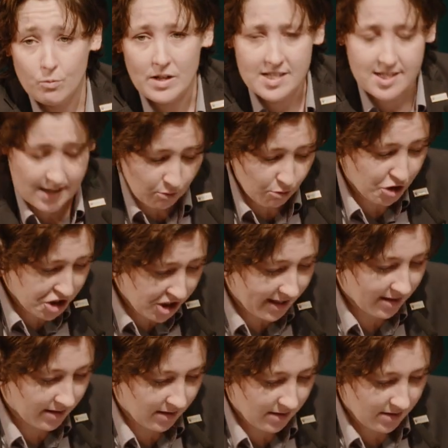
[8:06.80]
we still
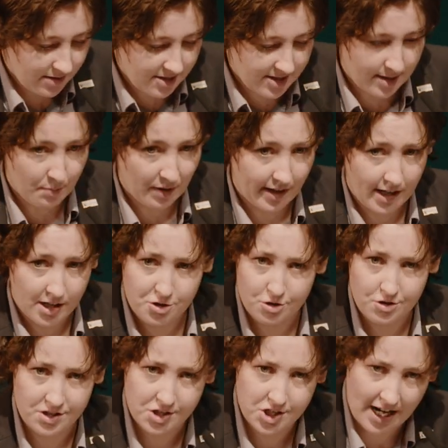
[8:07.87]
share similar
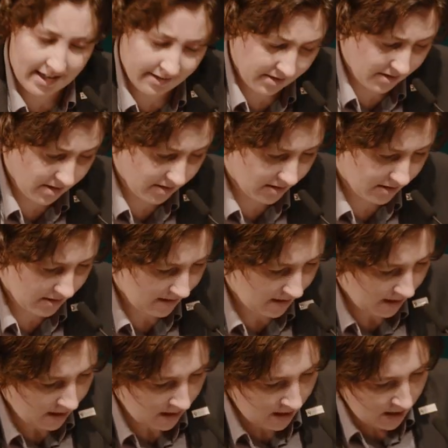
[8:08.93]
issues and challenges.
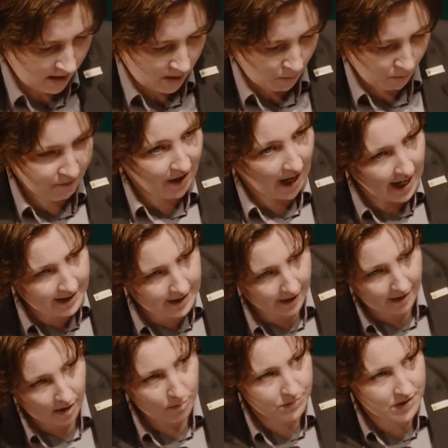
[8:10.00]
We've got a
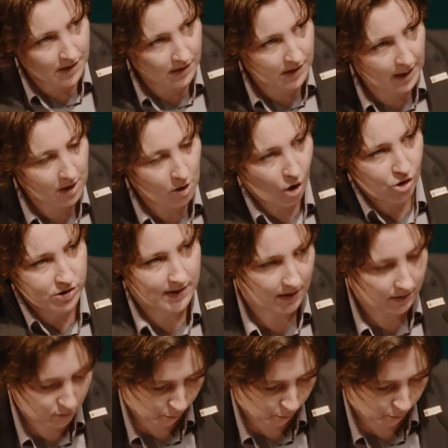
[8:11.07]
corrupt and chaotic